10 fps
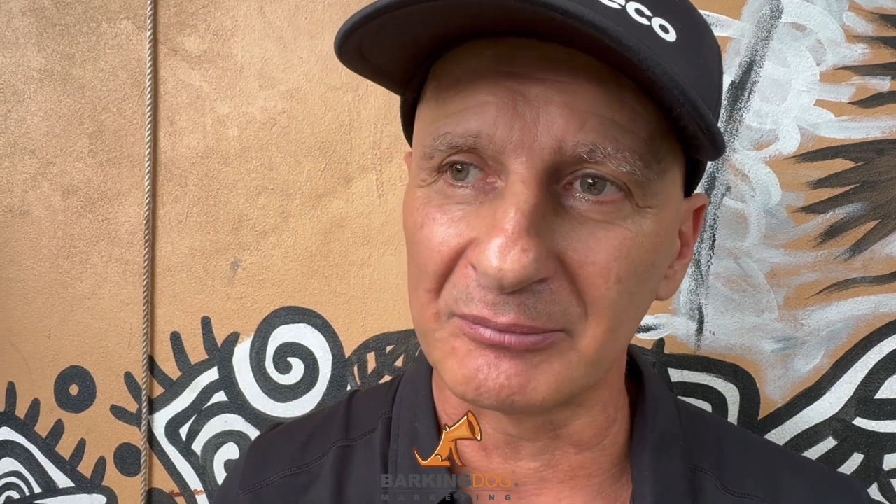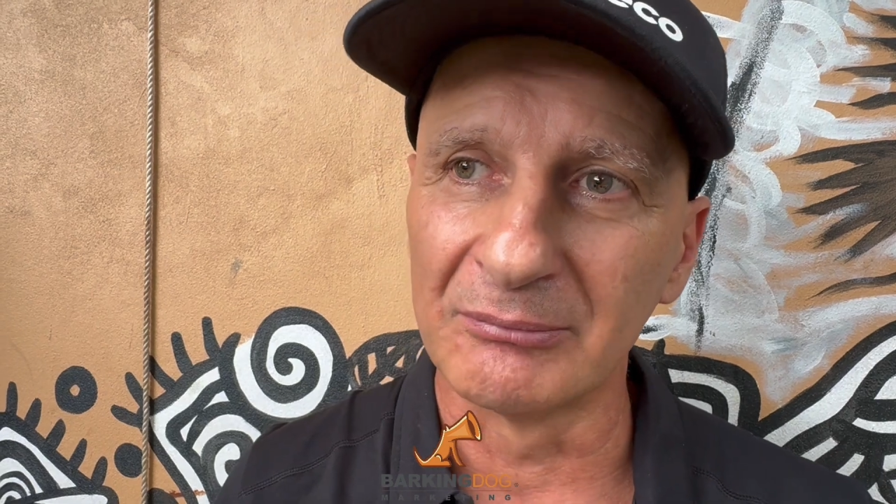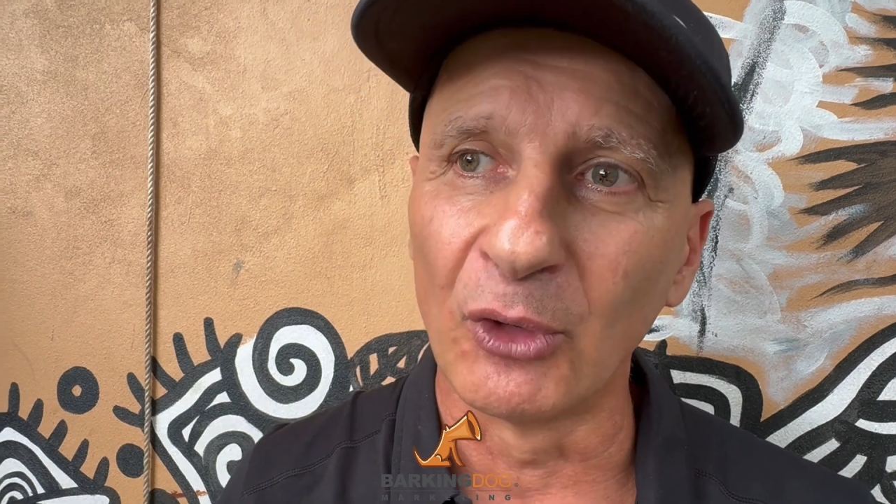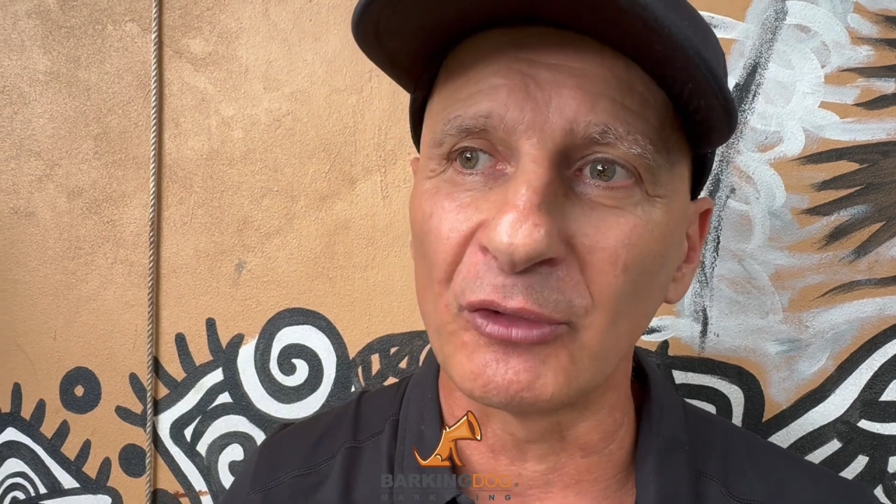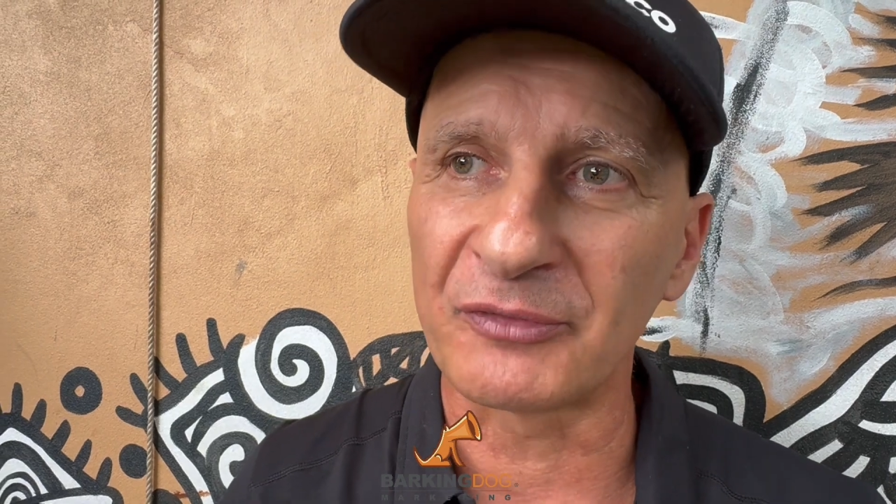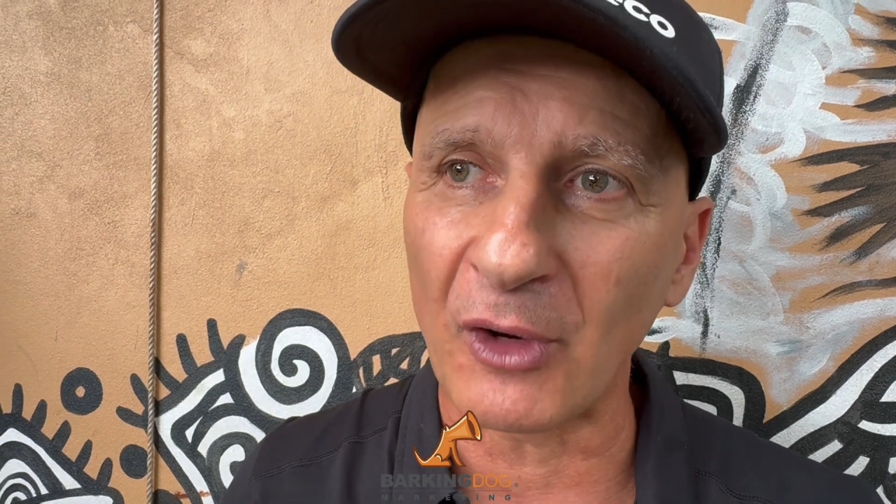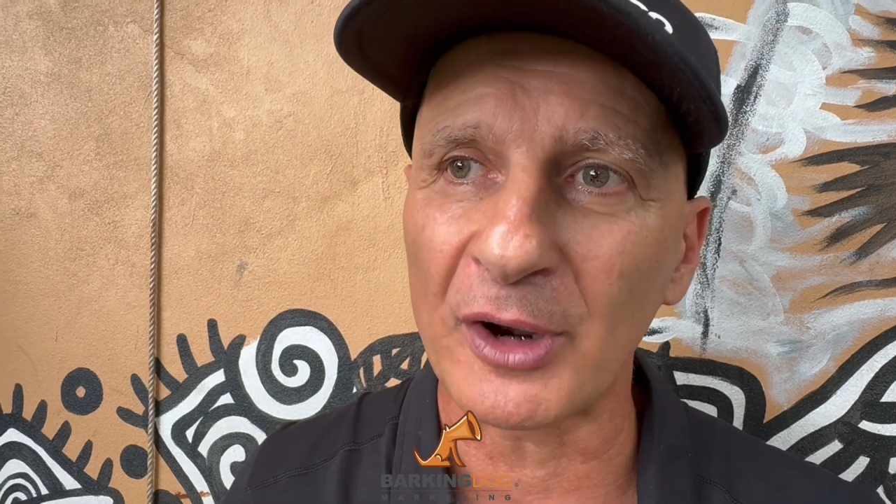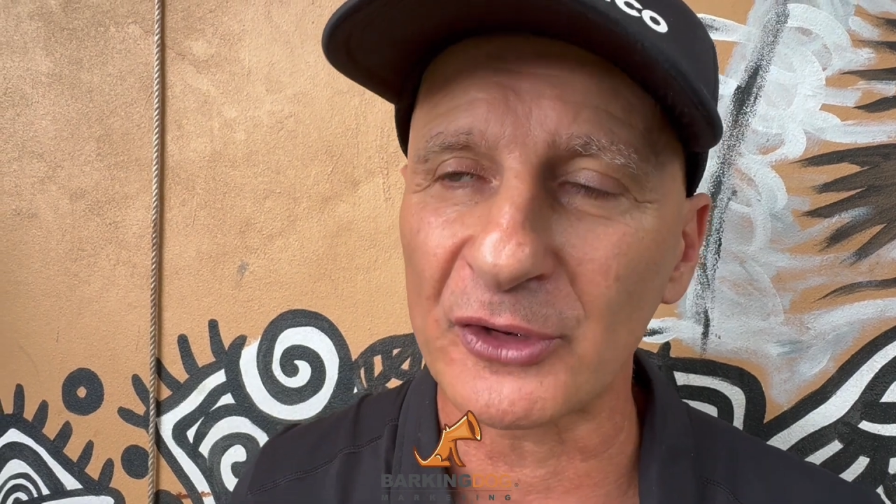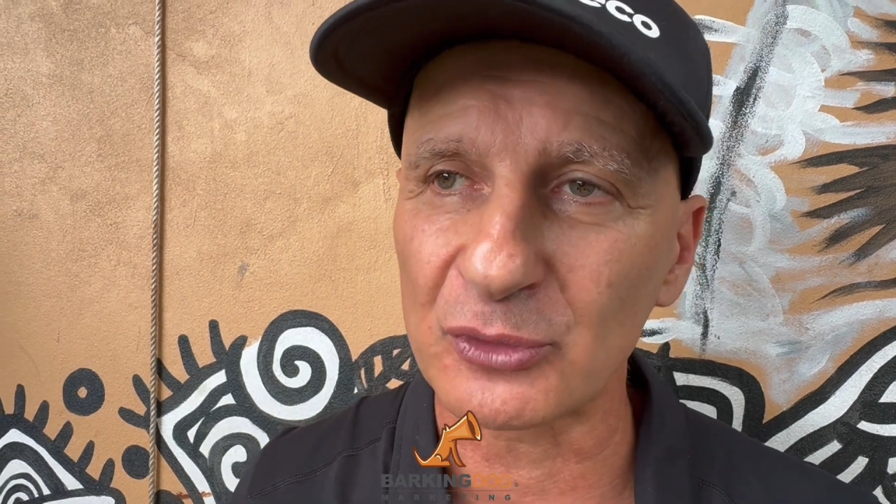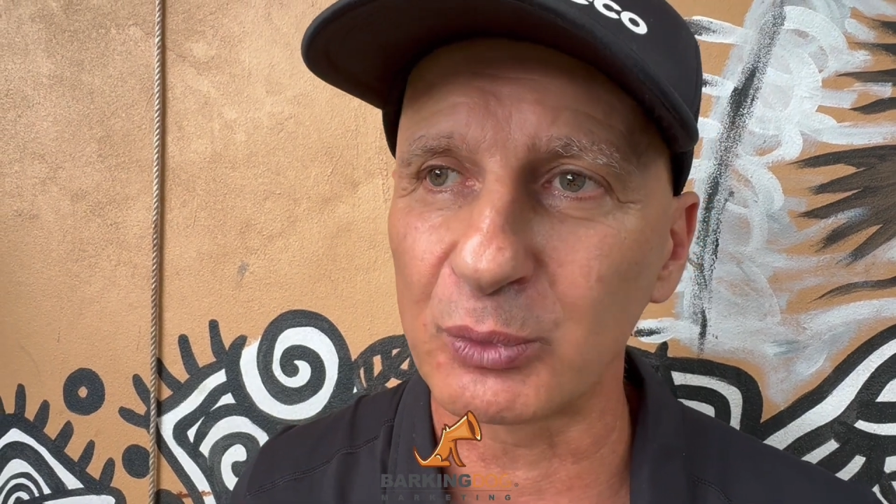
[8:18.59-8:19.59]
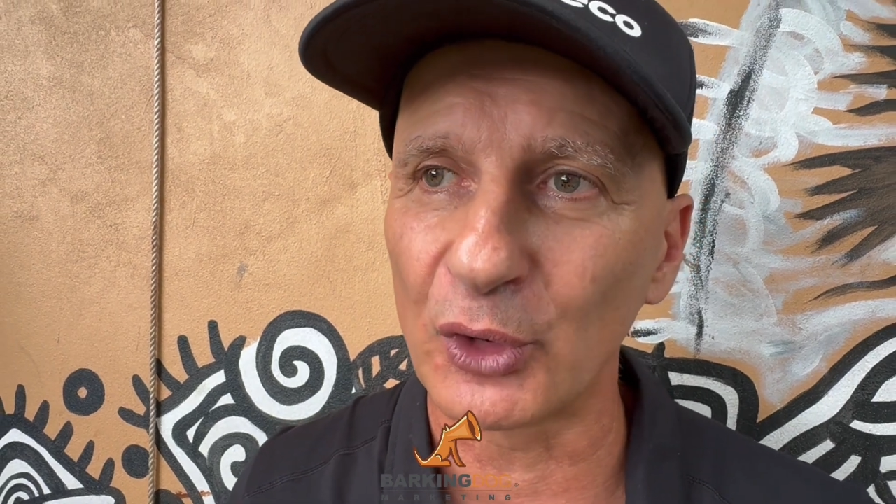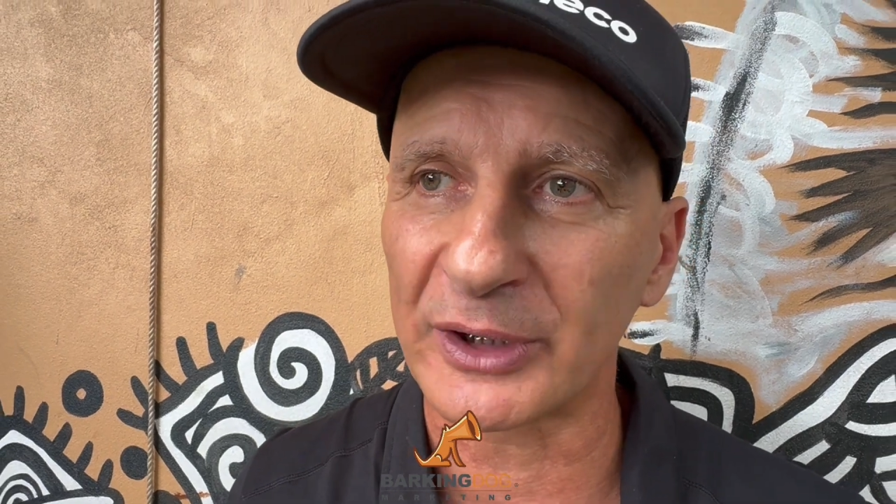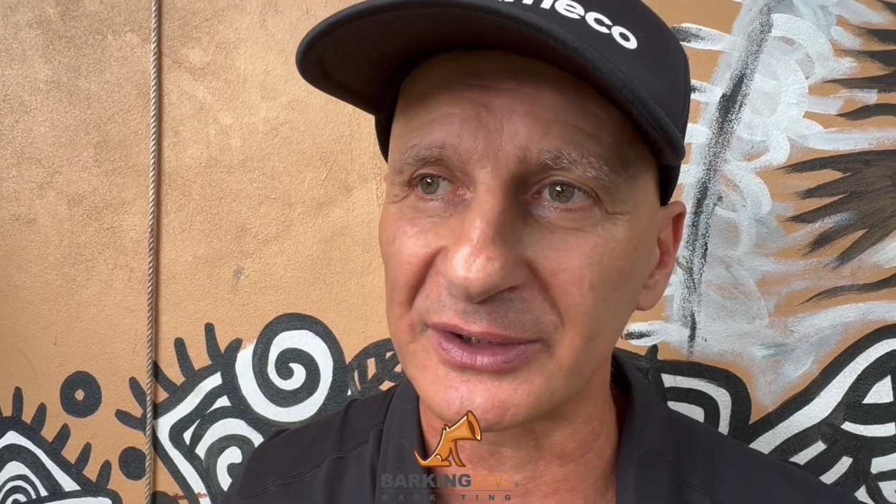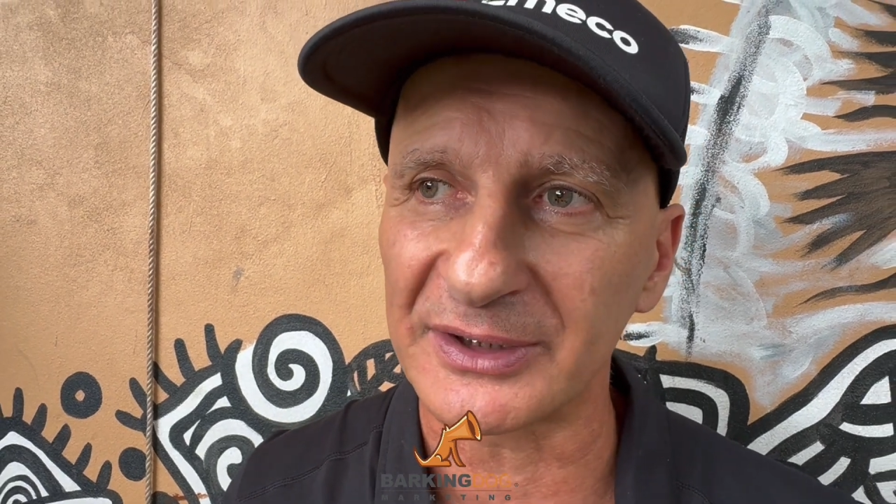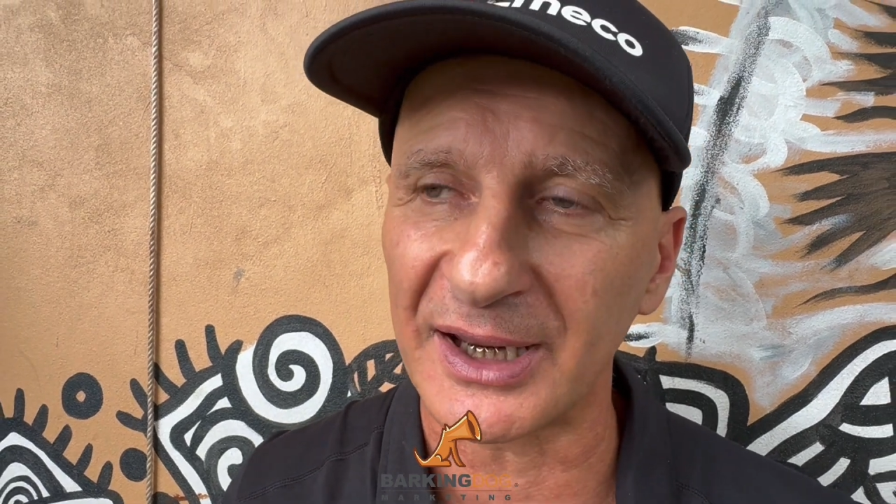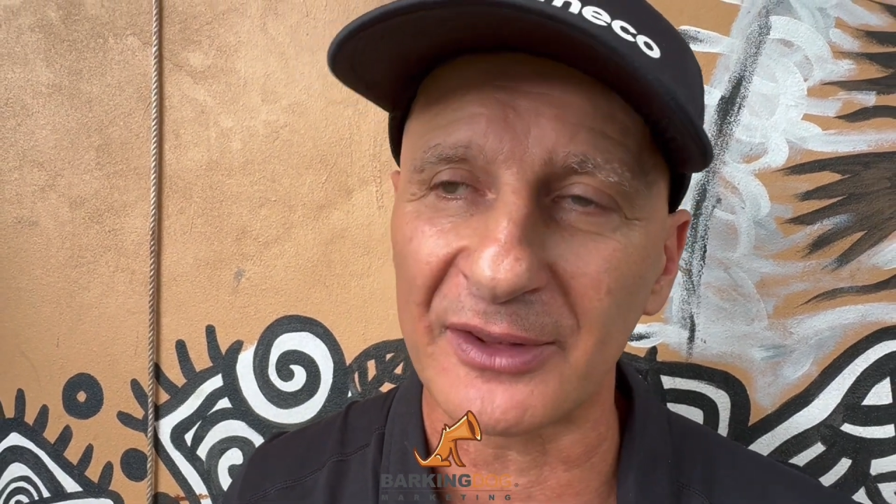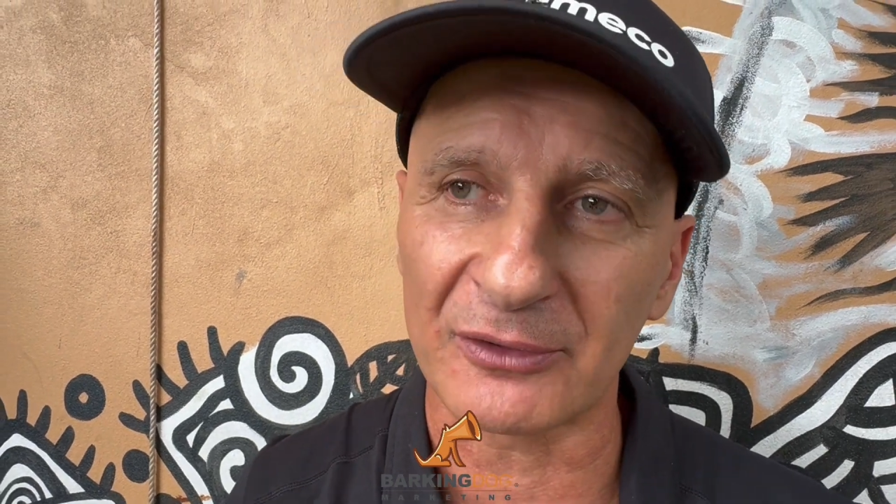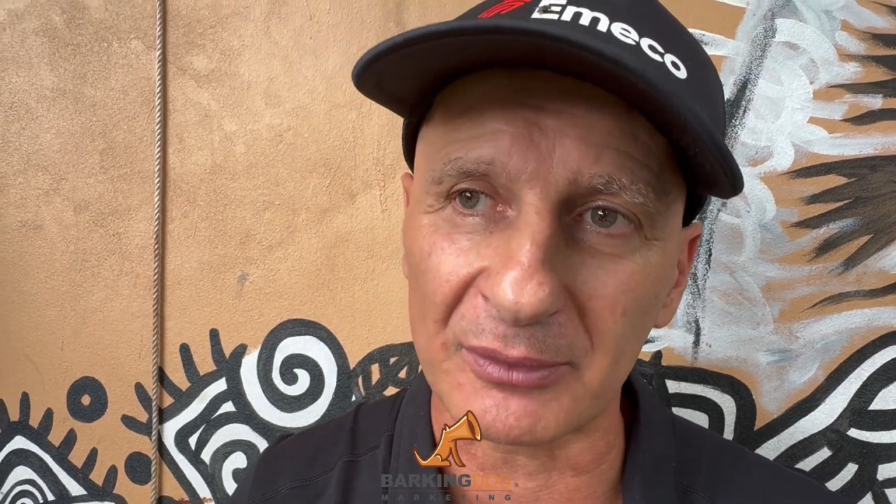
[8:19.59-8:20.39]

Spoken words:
more fighters working together,